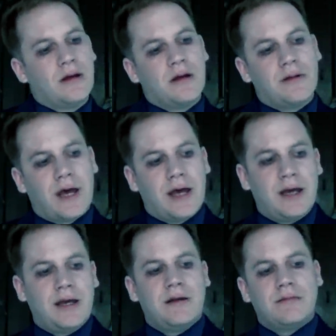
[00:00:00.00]

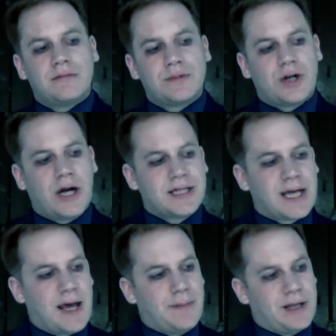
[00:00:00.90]
They try
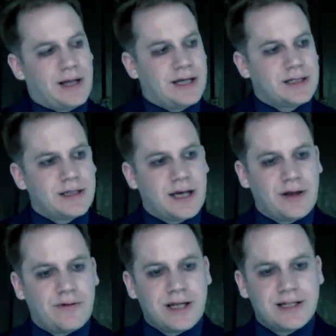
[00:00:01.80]
to emulate their
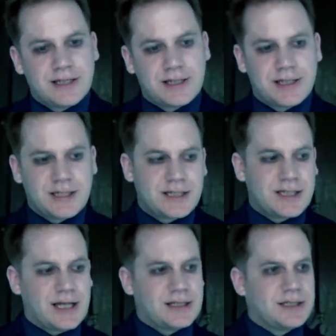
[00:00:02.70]
greatest
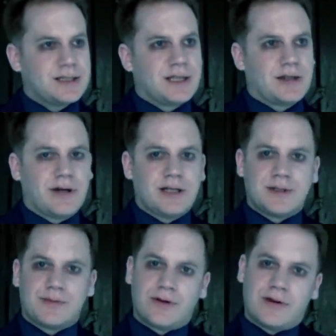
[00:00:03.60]
successes, their
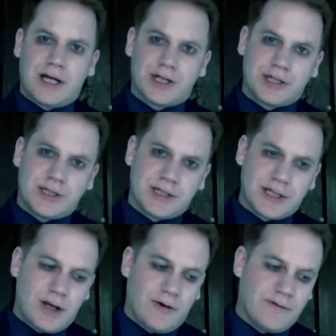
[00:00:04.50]
greatest progressions.
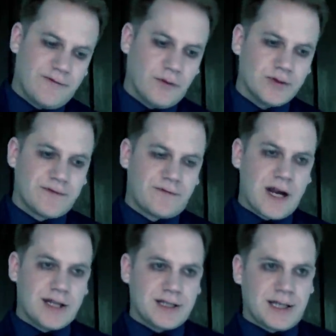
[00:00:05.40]
They often fall to
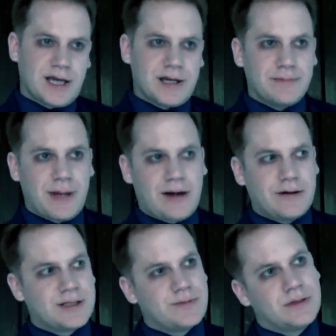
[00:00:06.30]
frenzy and
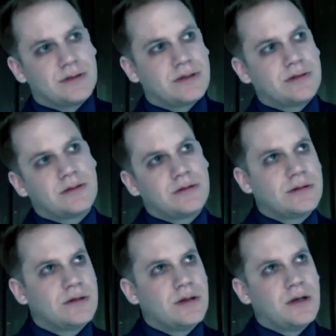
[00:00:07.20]
embarrassment.
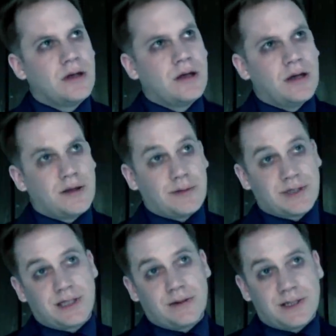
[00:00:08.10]
They were
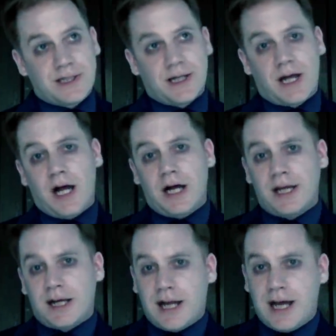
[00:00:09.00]
still considered a
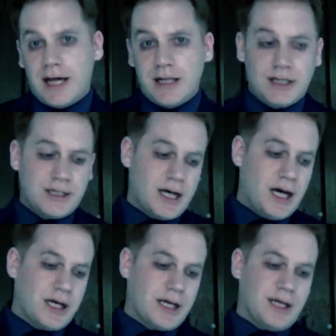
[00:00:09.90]
high clan in the
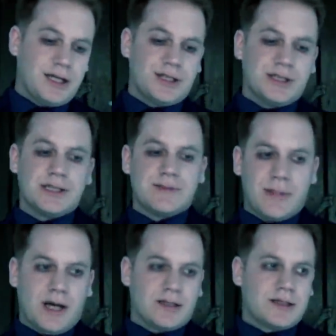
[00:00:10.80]
Dark Ages,
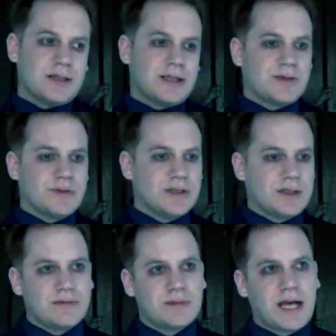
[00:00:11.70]
but this was
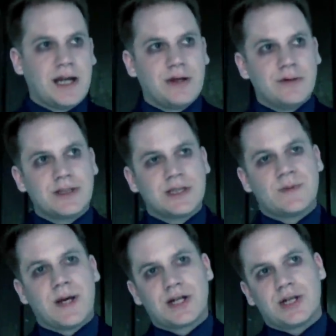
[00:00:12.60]
tenuous,
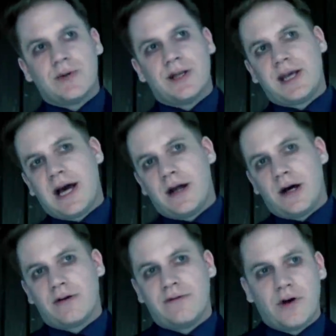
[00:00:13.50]
especially when the
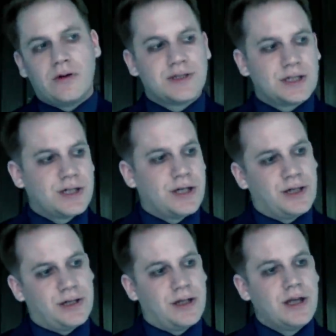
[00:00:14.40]
Anarch Revolt
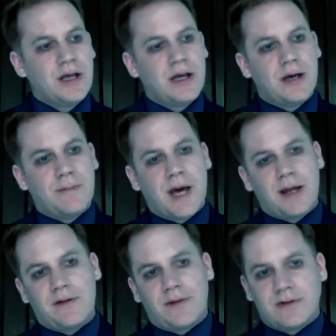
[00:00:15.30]
occurred, and
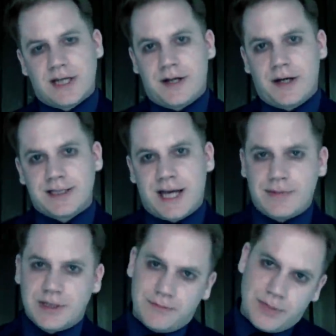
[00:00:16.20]
many of those Anarchs
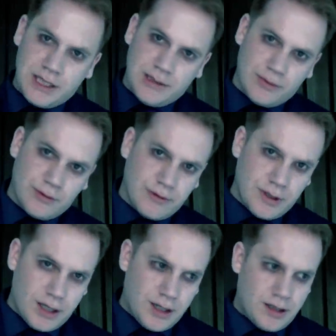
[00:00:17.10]
happened to be
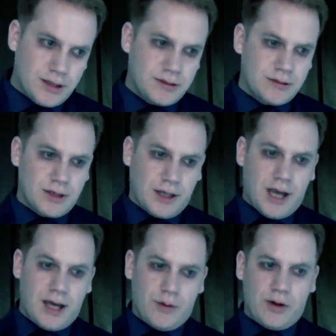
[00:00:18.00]
Bruja.
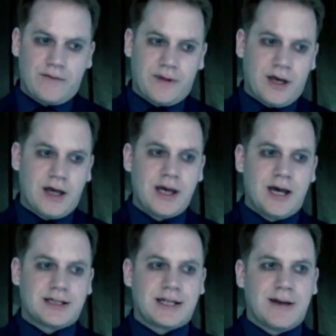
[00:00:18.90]
Again, one of their
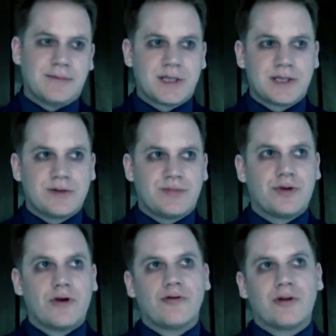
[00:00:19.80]
attempts to
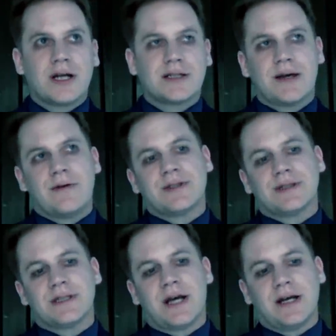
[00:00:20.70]
progress our
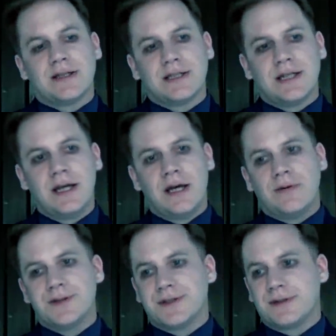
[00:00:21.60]
society
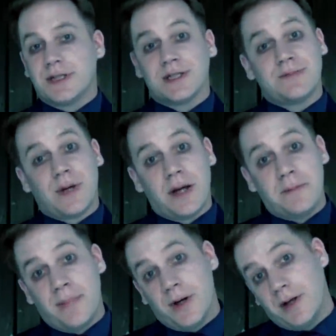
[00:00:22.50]
was just by
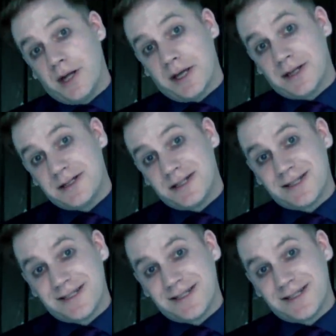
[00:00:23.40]
burning it.